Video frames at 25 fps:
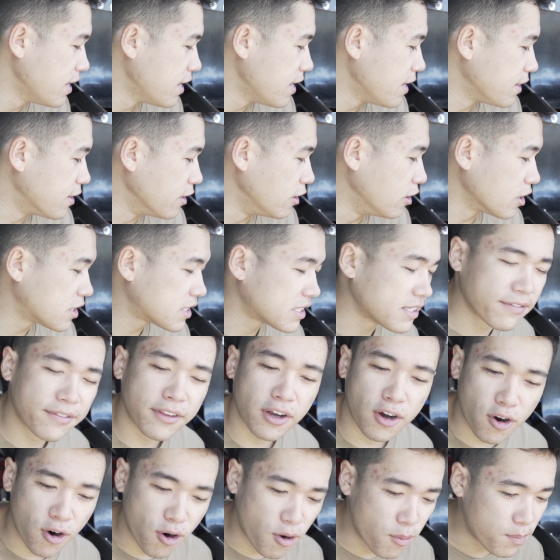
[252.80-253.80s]
The looks of
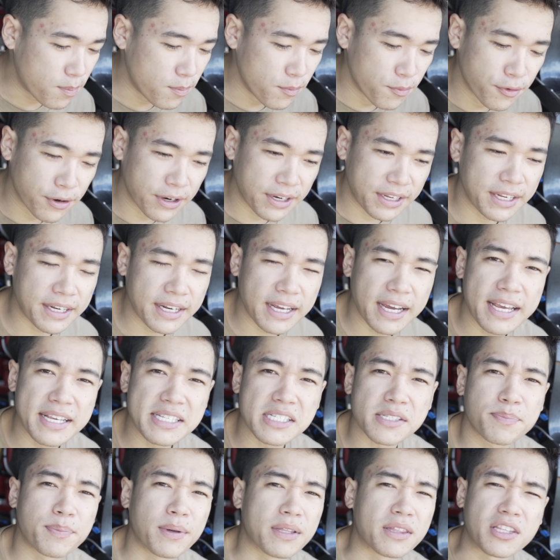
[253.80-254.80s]
the Hope really
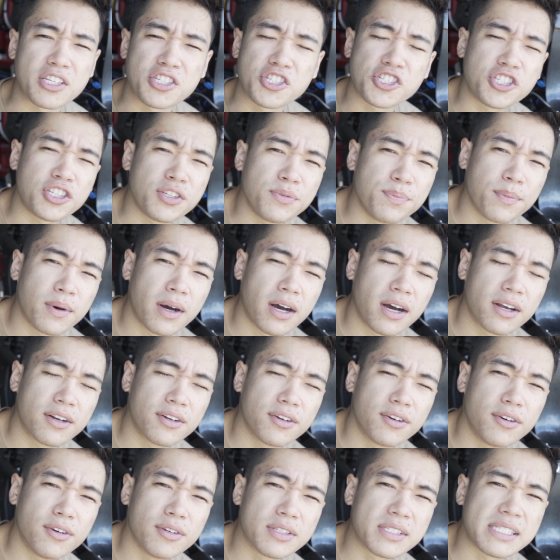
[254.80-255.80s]
nice, but the
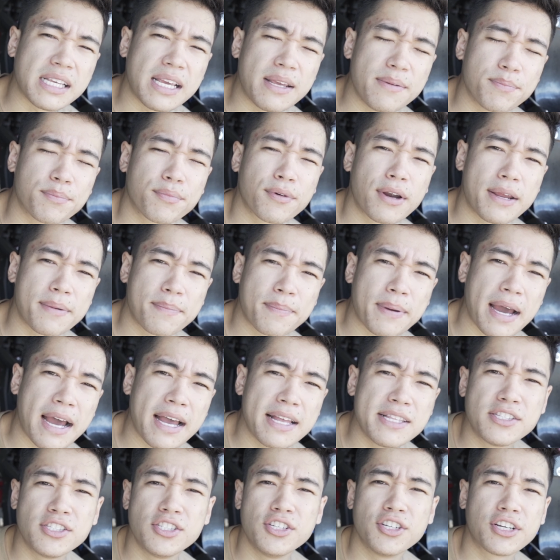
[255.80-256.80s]
Shimano Saint brake
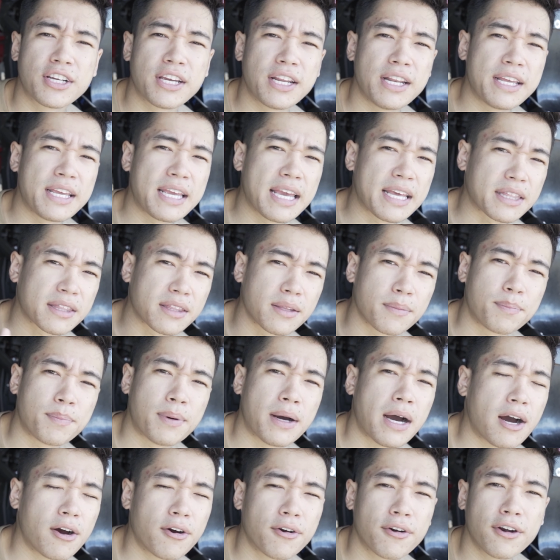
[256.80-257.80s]
pads, you're gonna get the
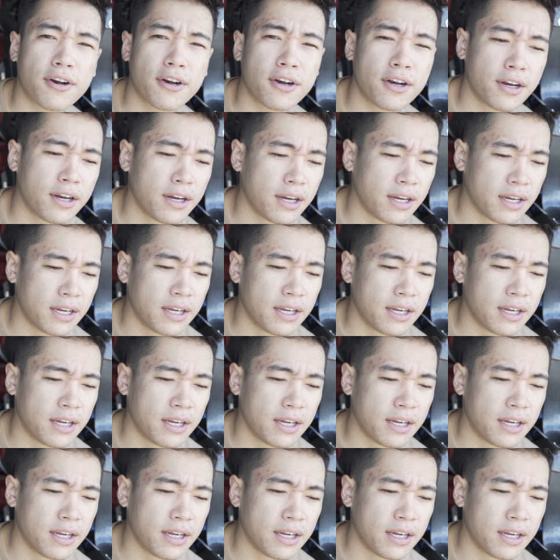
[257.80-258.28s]
power